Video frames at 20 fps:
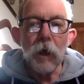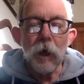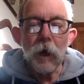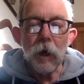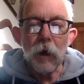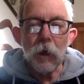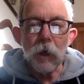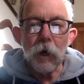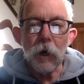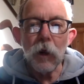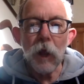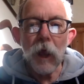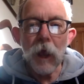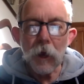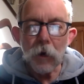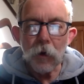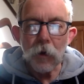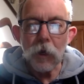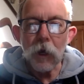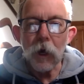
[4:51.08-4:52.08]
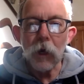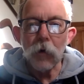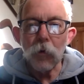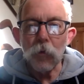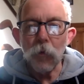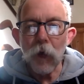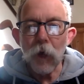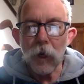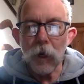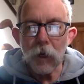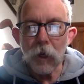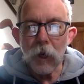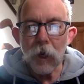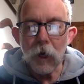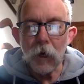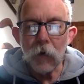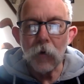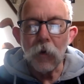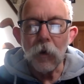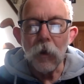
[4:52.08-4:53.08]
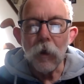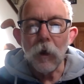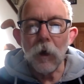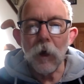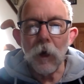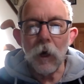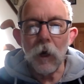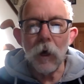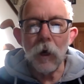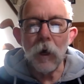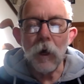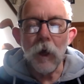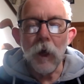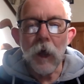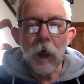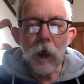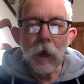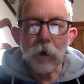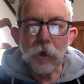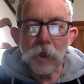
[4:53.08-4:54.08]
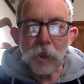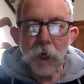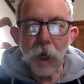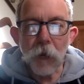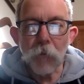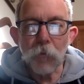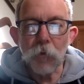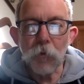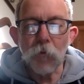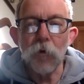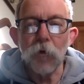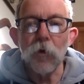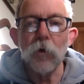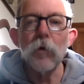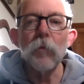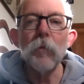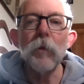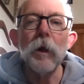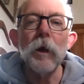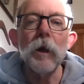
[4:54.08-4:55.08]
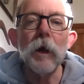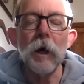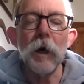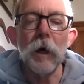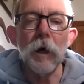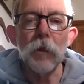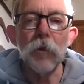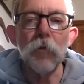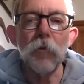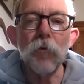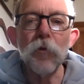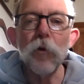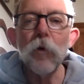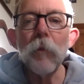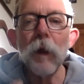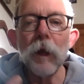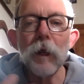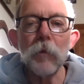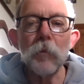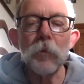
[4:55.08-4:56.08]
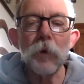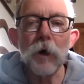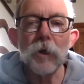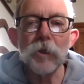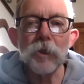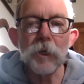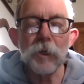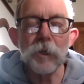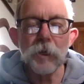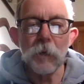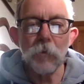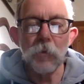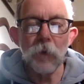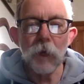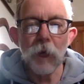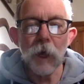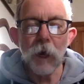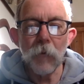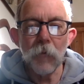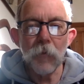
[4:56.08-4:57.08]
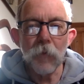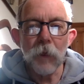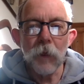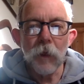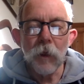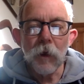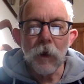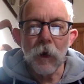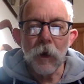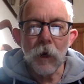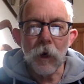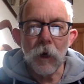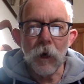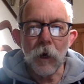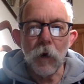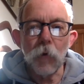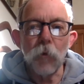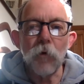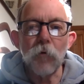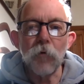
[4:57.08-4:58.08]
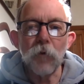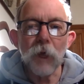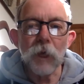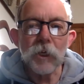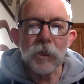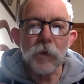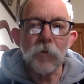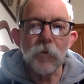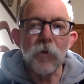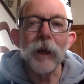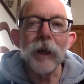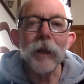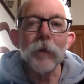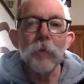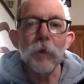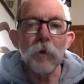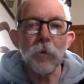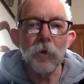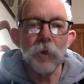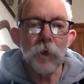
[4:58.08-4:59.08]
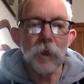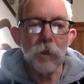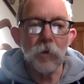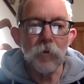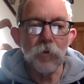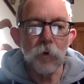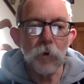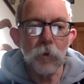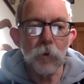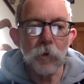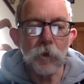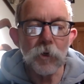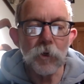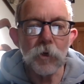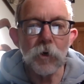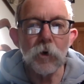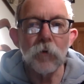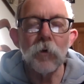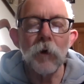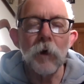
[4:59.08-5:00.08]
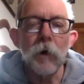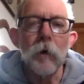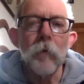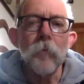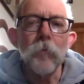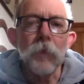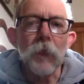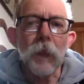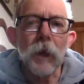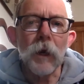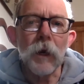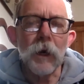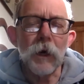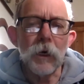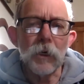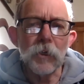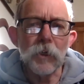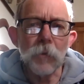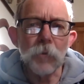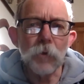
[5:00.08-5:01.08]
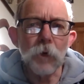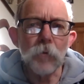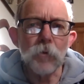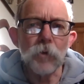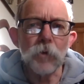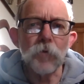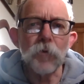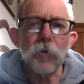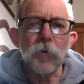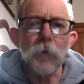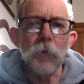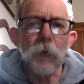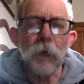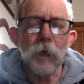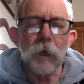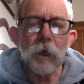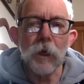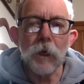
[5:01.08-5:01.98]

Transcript: how to cut, where to cut, how to shape the film. The filmmaking process can become a reflexive element within the film itself. Sometimes the filmmaker